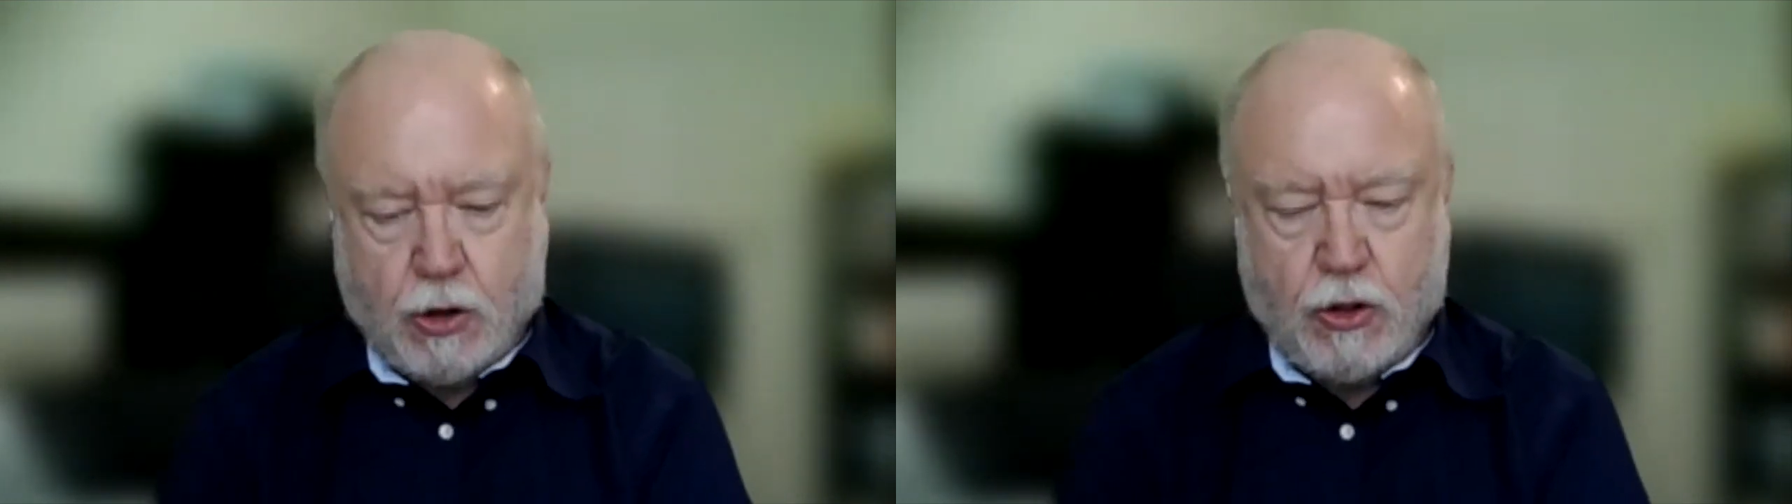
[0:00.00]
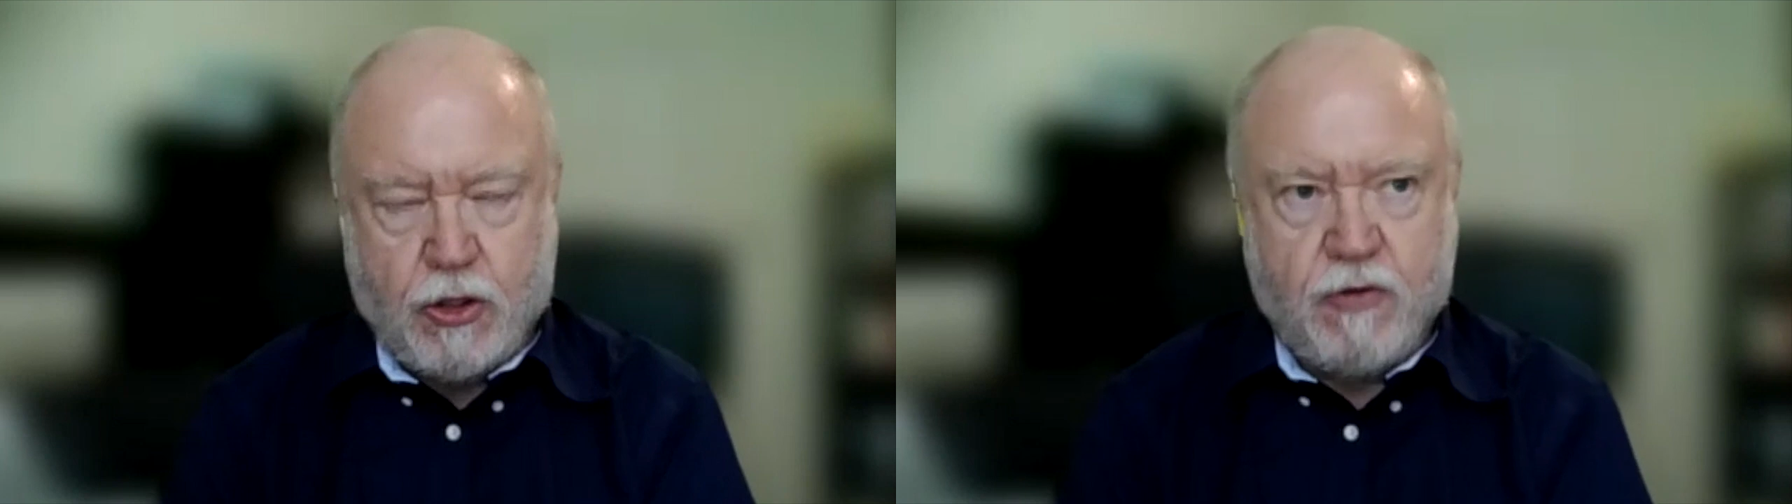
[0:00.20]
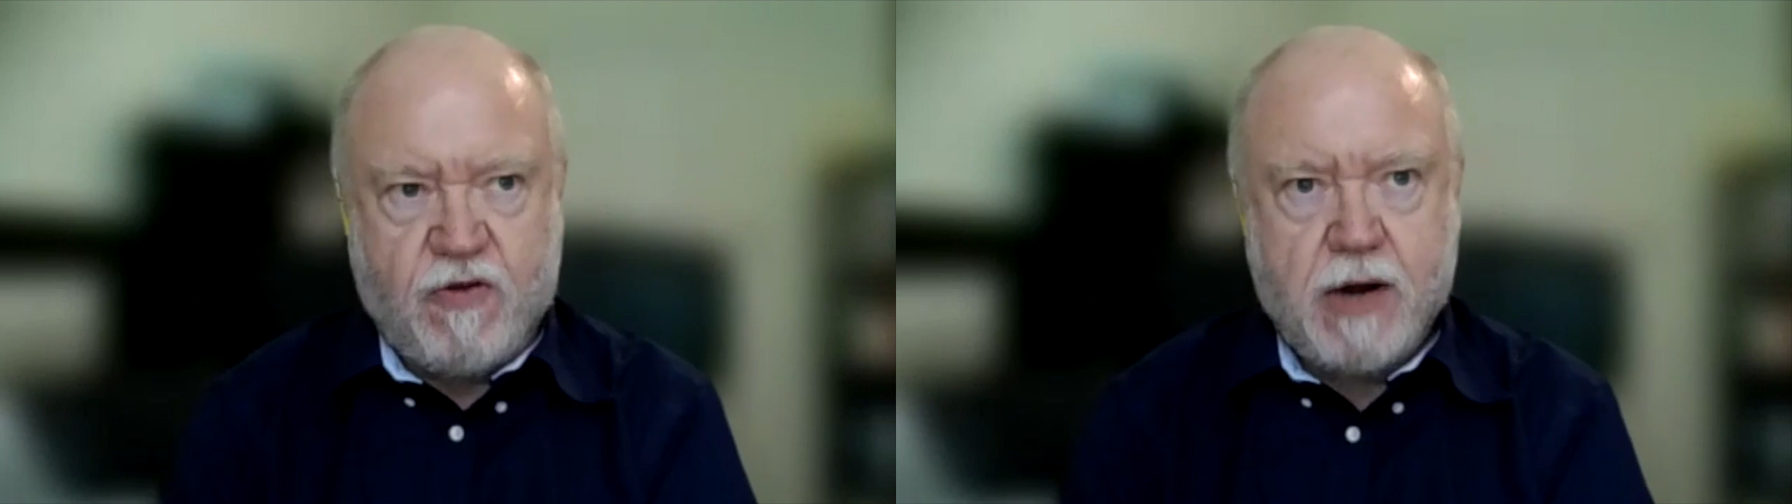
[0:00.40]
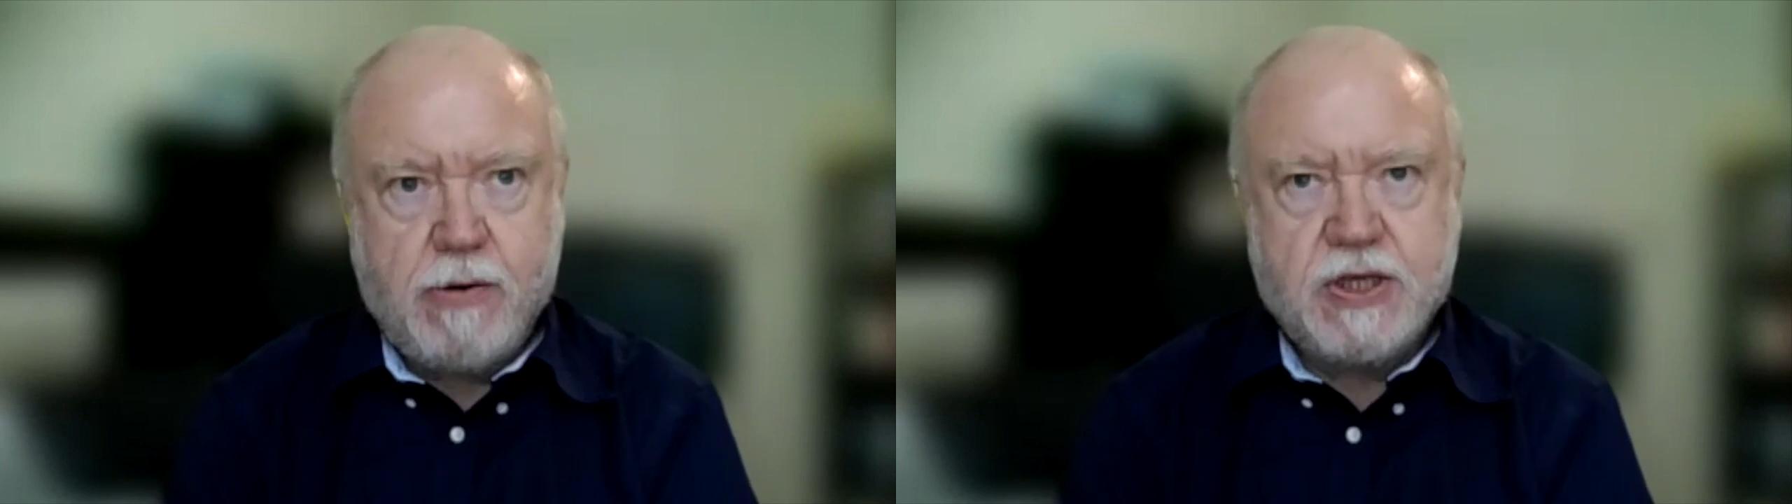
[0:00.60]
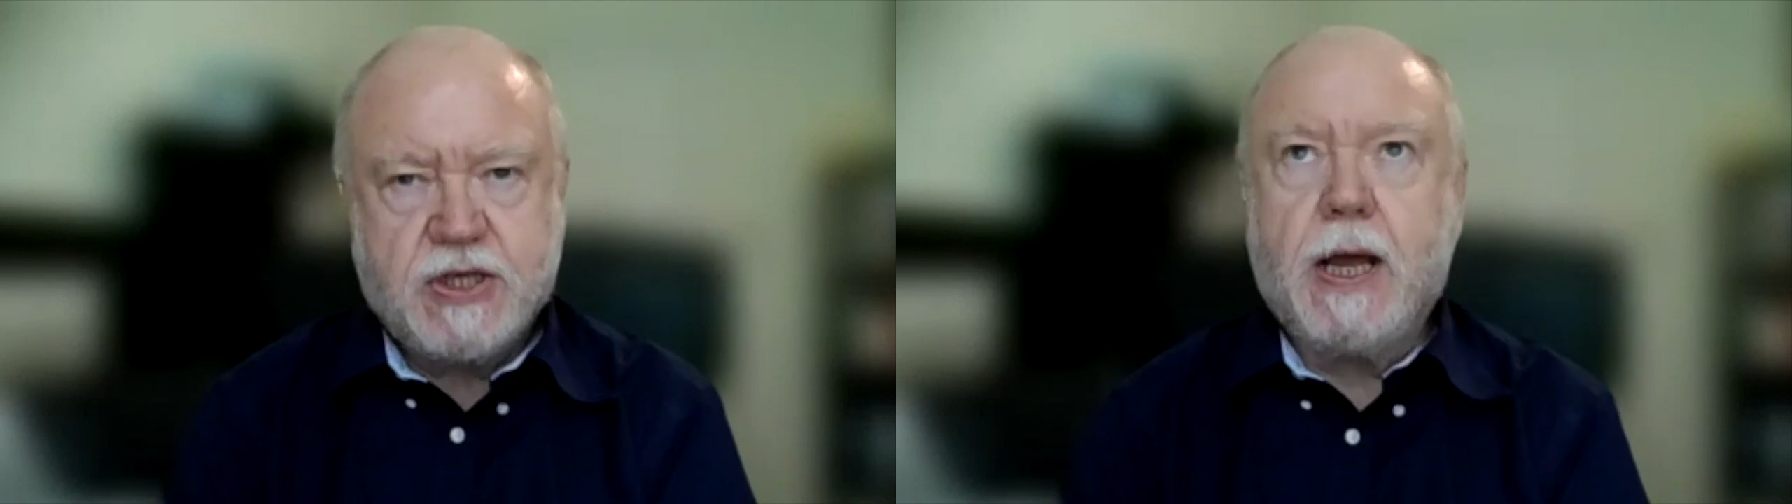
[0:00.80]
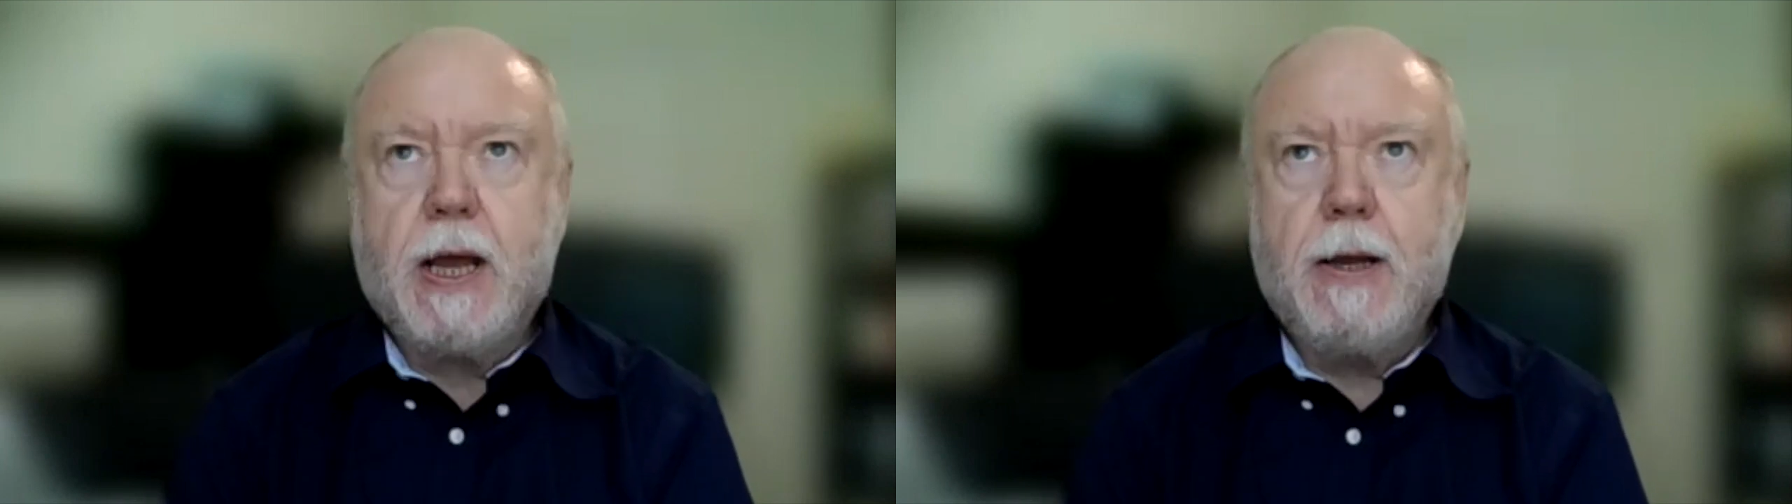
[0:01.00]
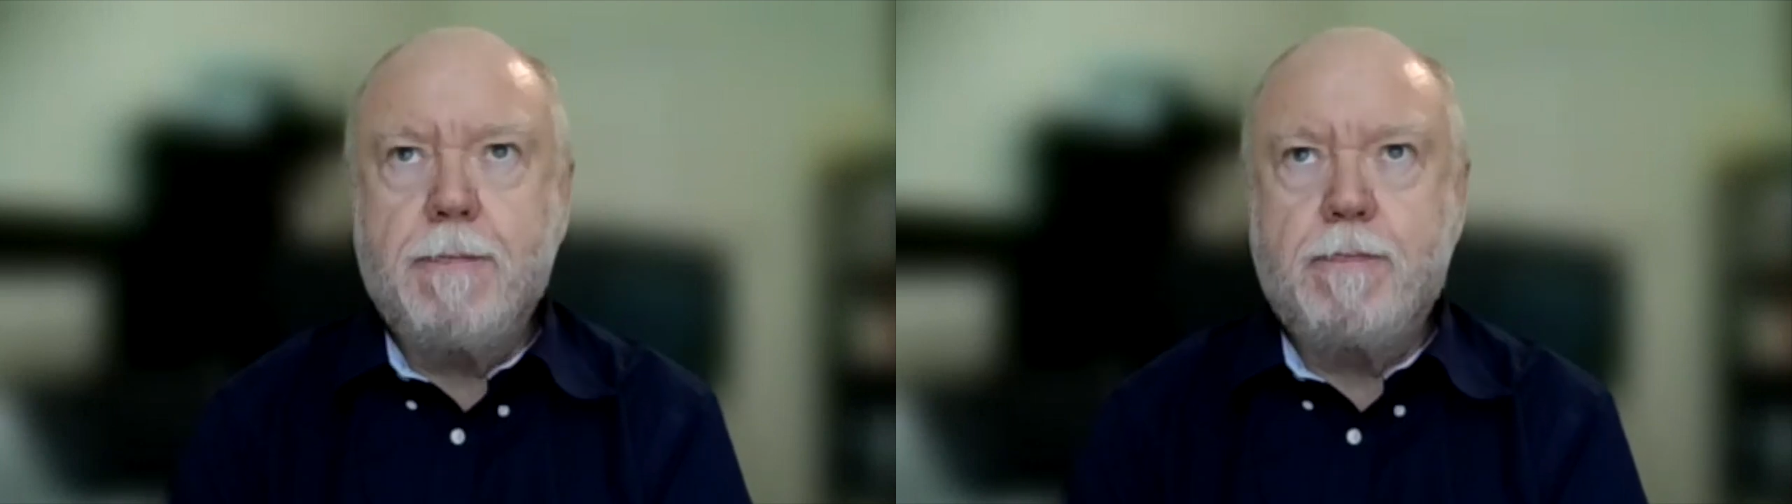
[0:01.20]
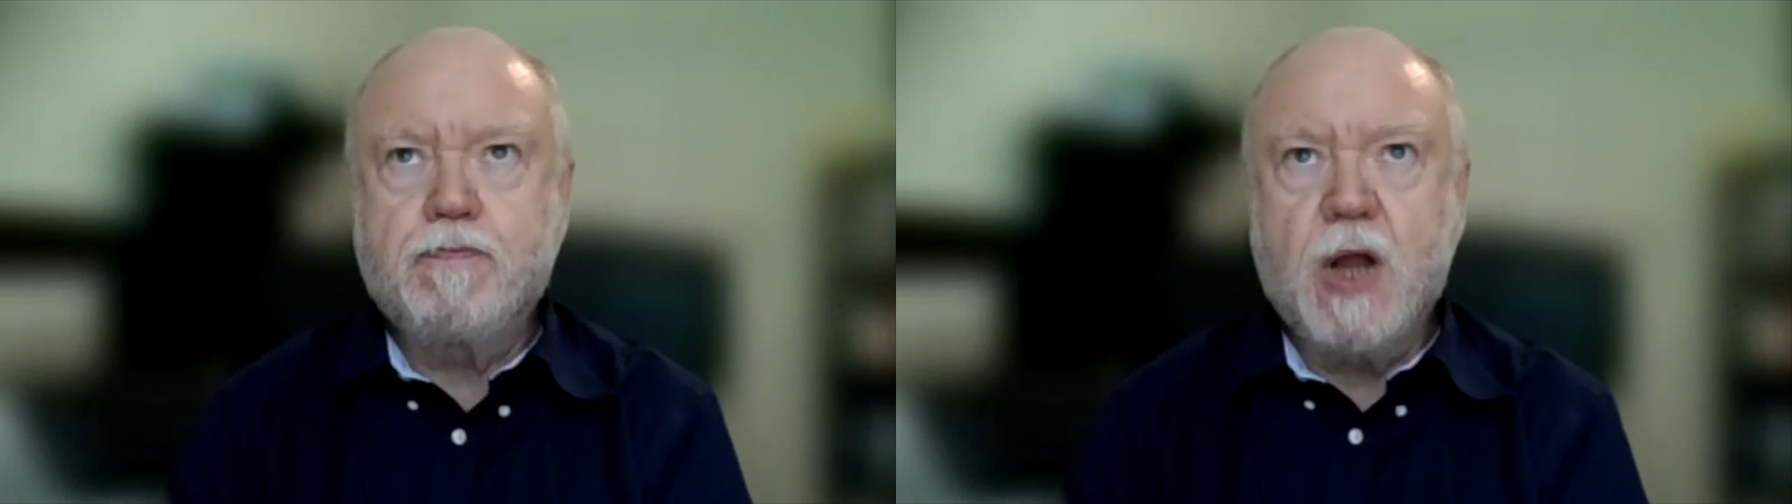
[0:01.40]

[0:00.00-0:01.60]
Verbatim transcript: the various um,